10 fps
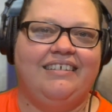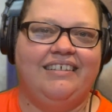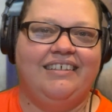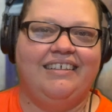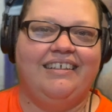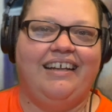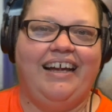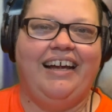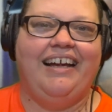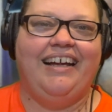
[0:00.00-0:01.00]

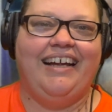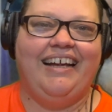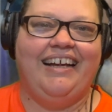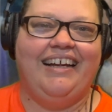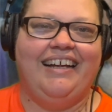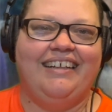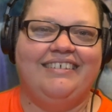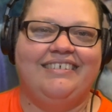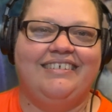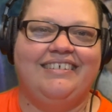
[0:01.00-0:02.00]

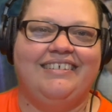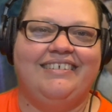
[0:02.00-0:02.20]
No words are spoken by the person on screen.